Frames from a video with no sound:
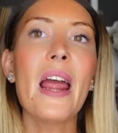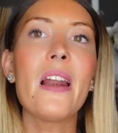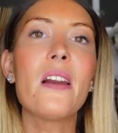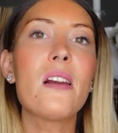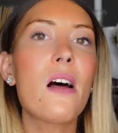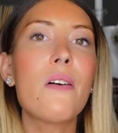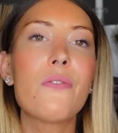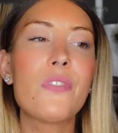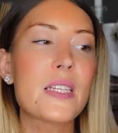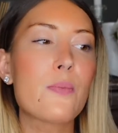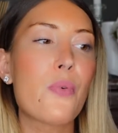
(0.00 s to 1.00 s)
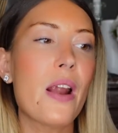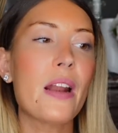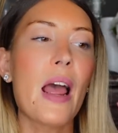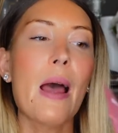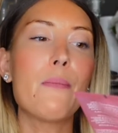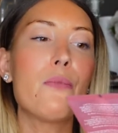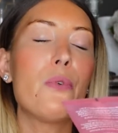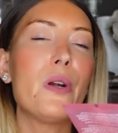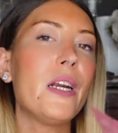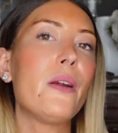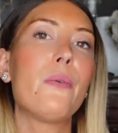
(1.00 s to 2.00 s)
I love this brand. I'm
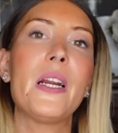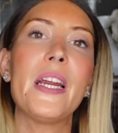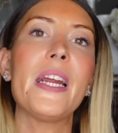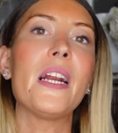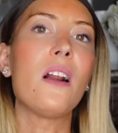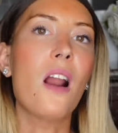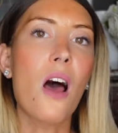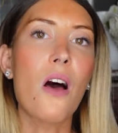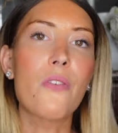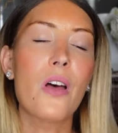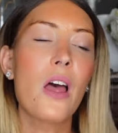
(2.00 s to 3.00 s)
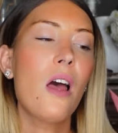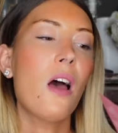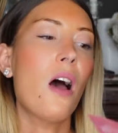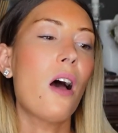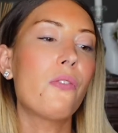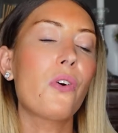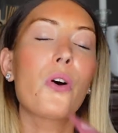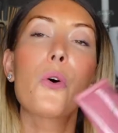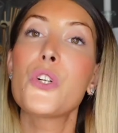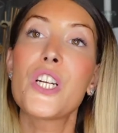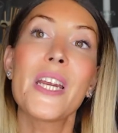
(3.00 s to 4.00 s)
really, really in love
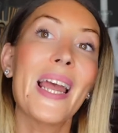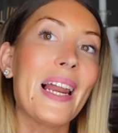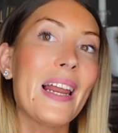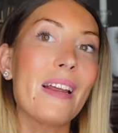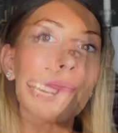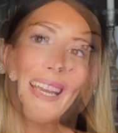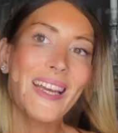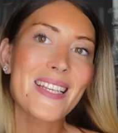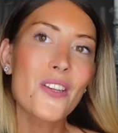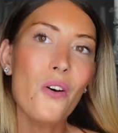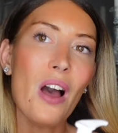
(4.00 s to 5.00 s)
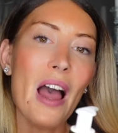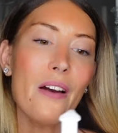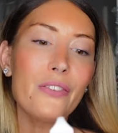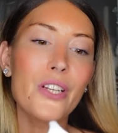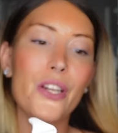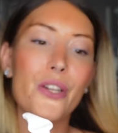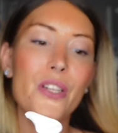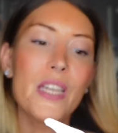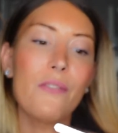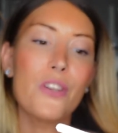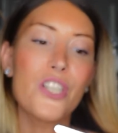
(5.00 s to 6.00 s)
of Roger Gallet. So after
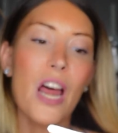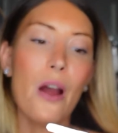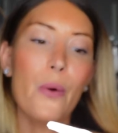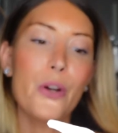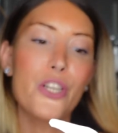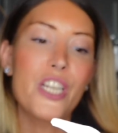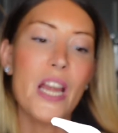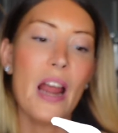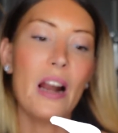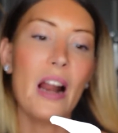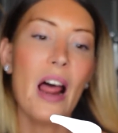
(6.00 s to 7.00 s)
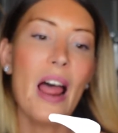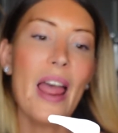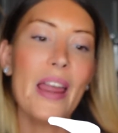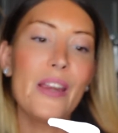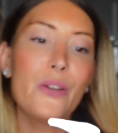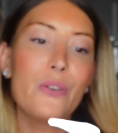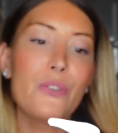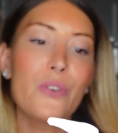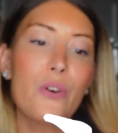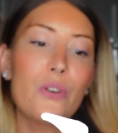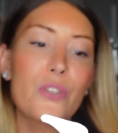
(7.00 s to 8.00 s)
using the shower gel, I
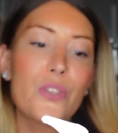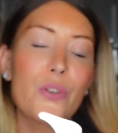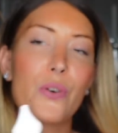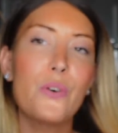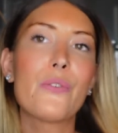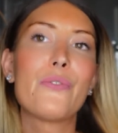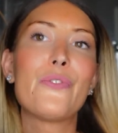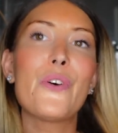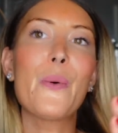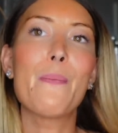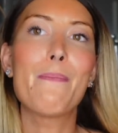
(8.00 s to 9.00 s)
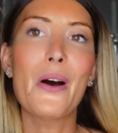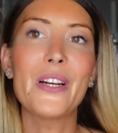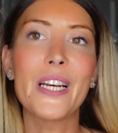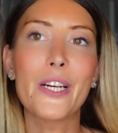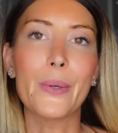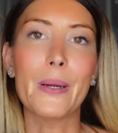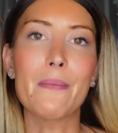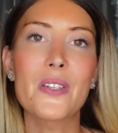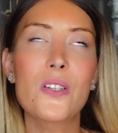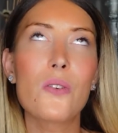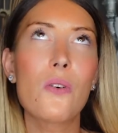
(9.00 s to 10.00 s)
use also the body cream.
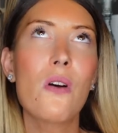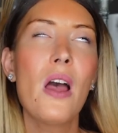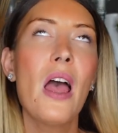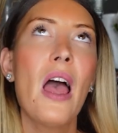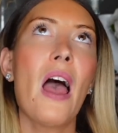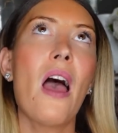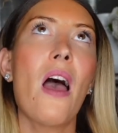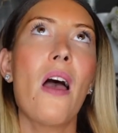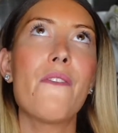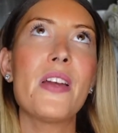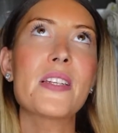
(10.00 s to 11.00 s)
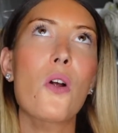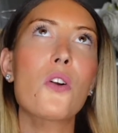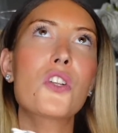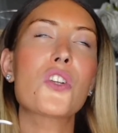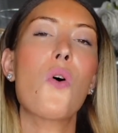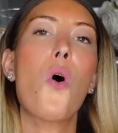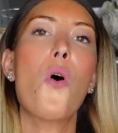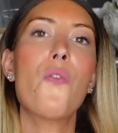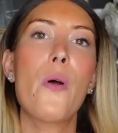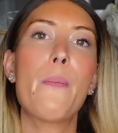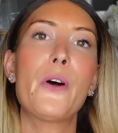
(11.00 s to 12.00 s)
So there's also
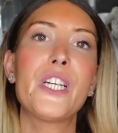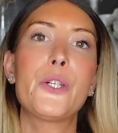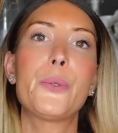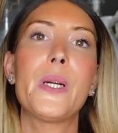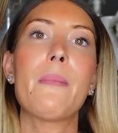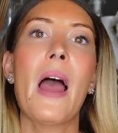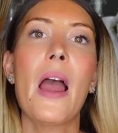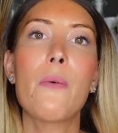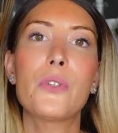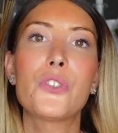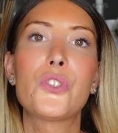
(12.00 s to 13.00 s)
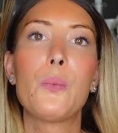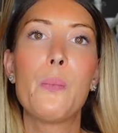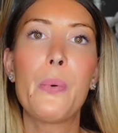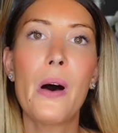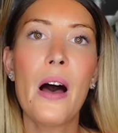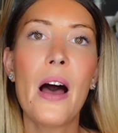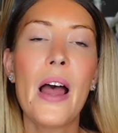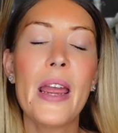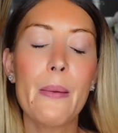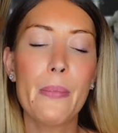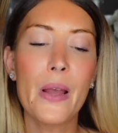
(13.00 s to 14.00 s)
other body cream I want to
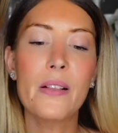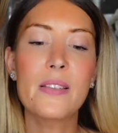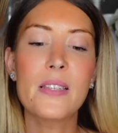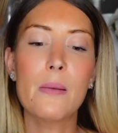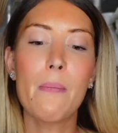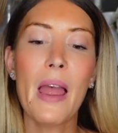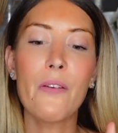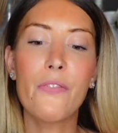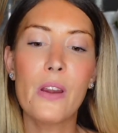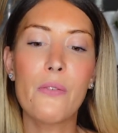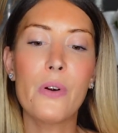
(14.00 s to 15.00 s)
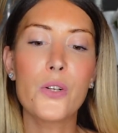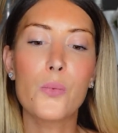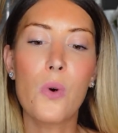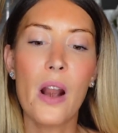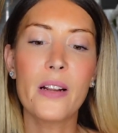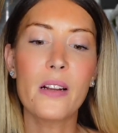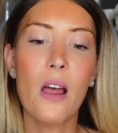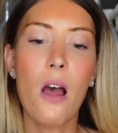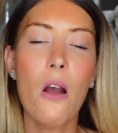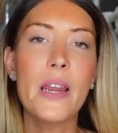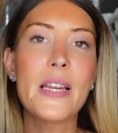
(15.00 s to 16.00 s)
buy, but my favorite right
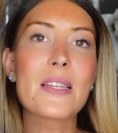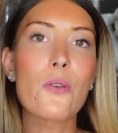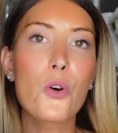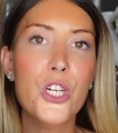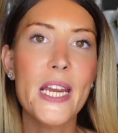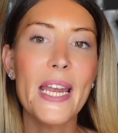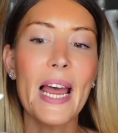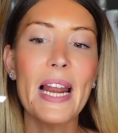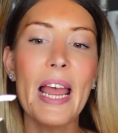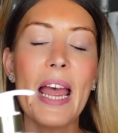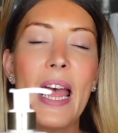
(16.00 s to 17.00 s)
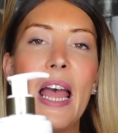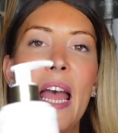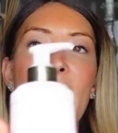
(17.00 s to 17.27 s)
now is Roger Gallet.